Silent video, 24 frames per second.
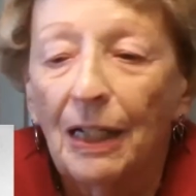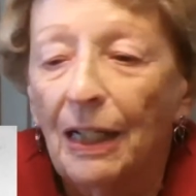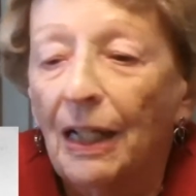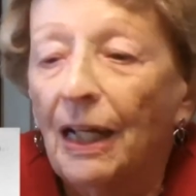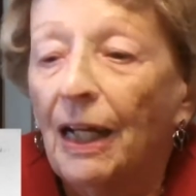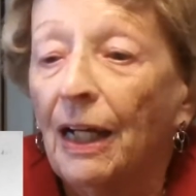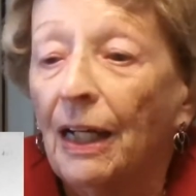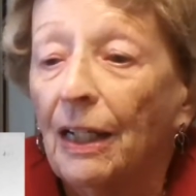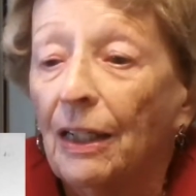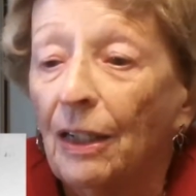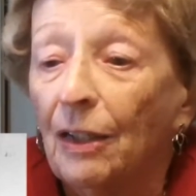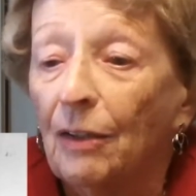
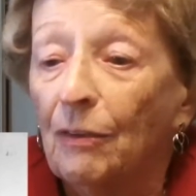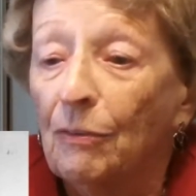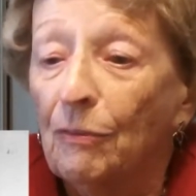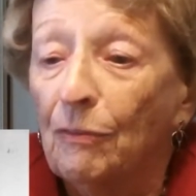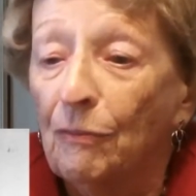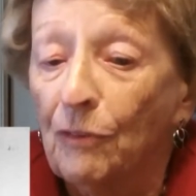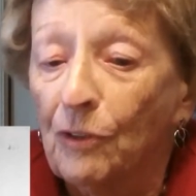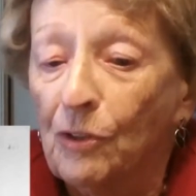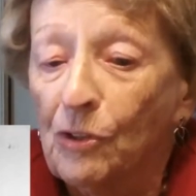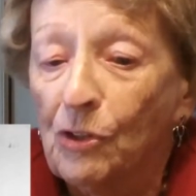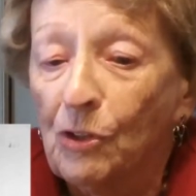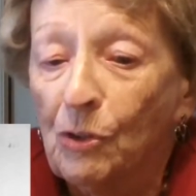On our
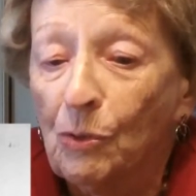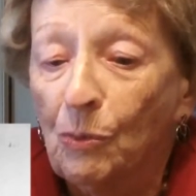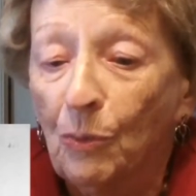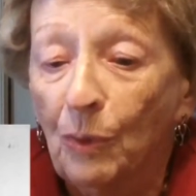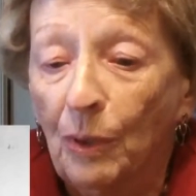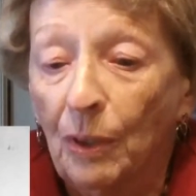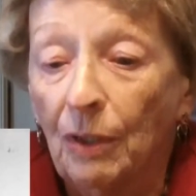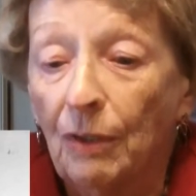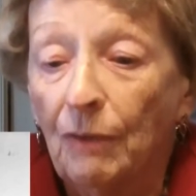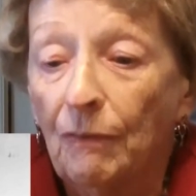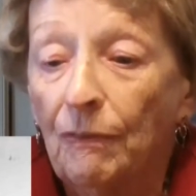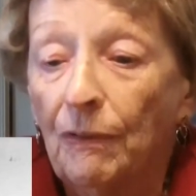first
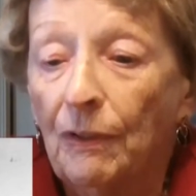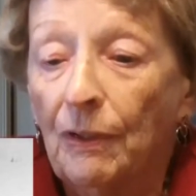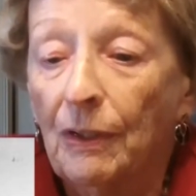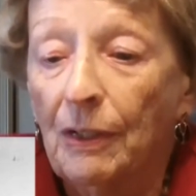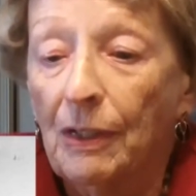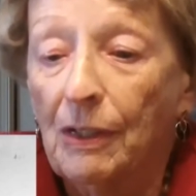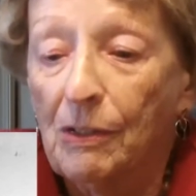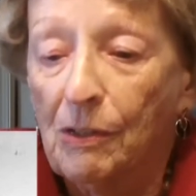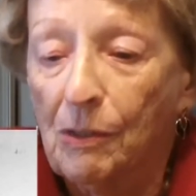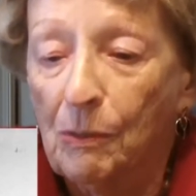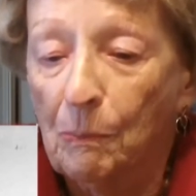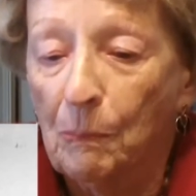wonderful
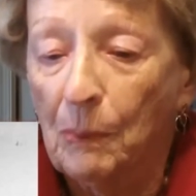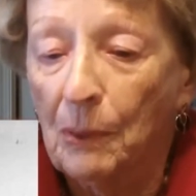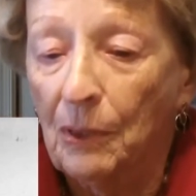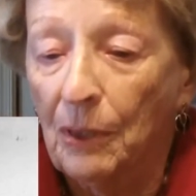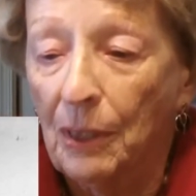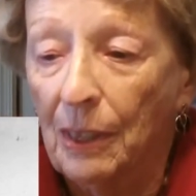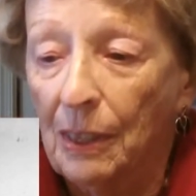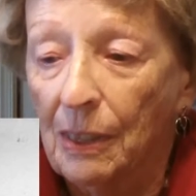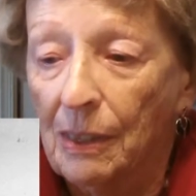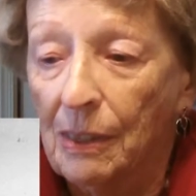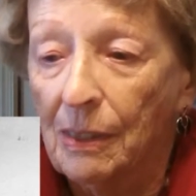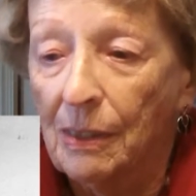
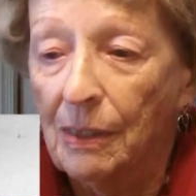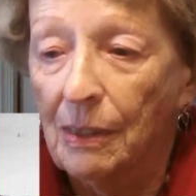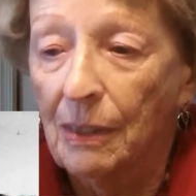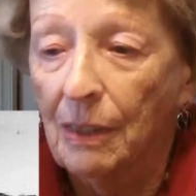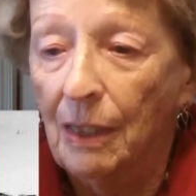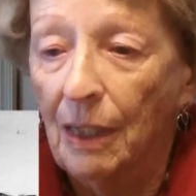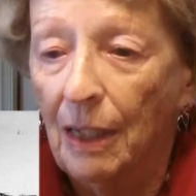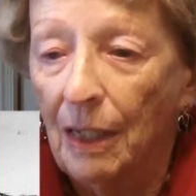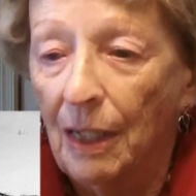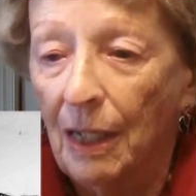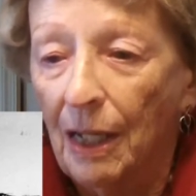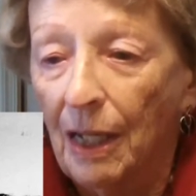experience.
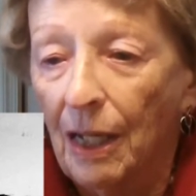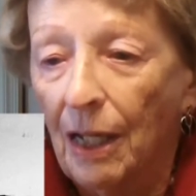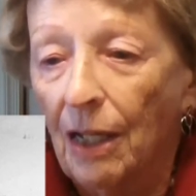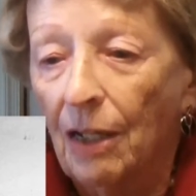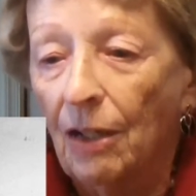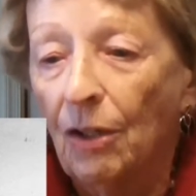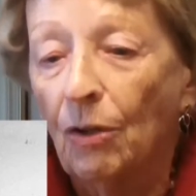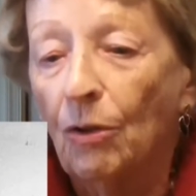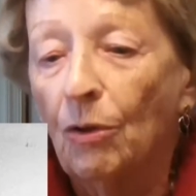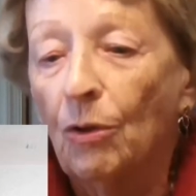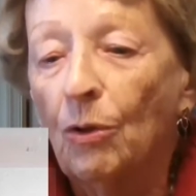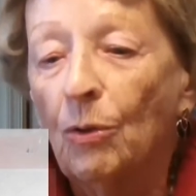
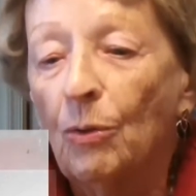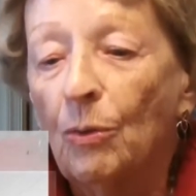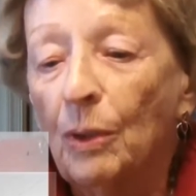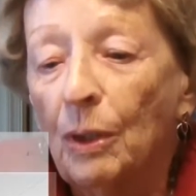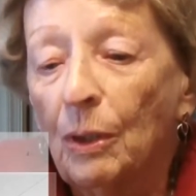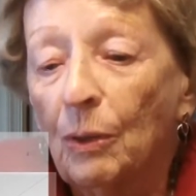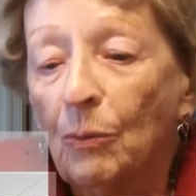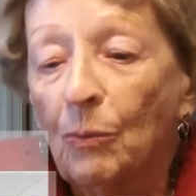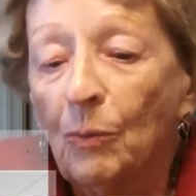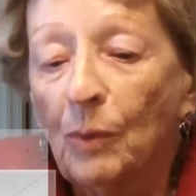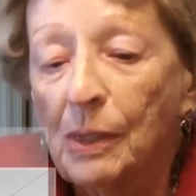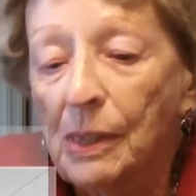And oh,
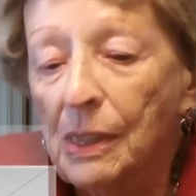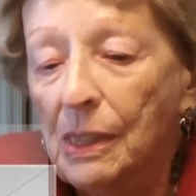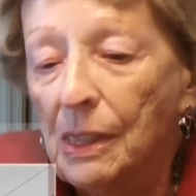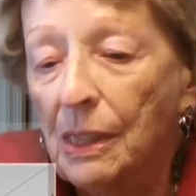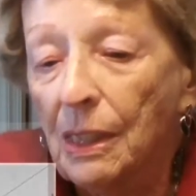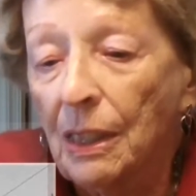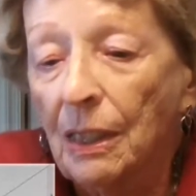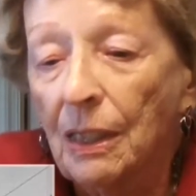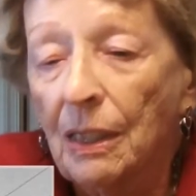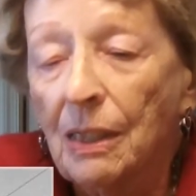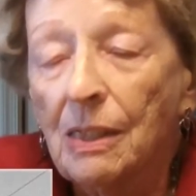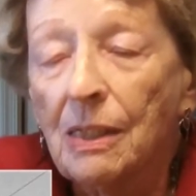it was
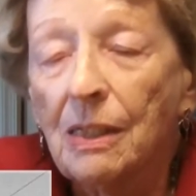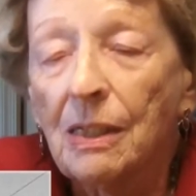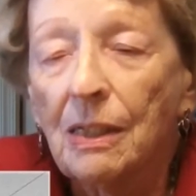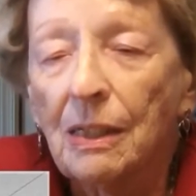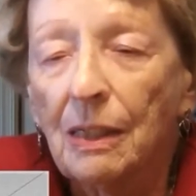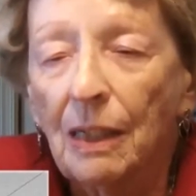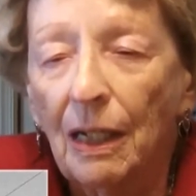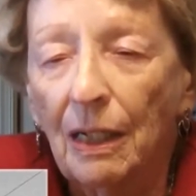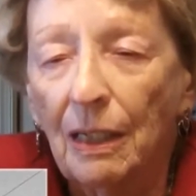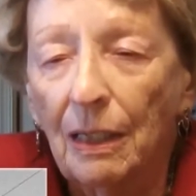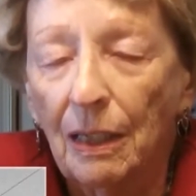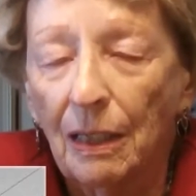
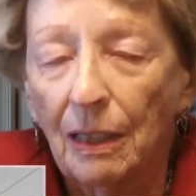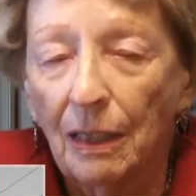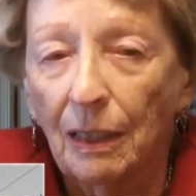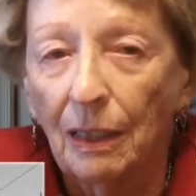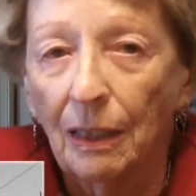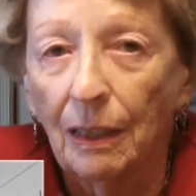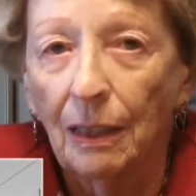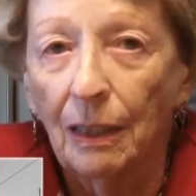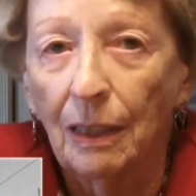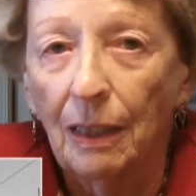exciting.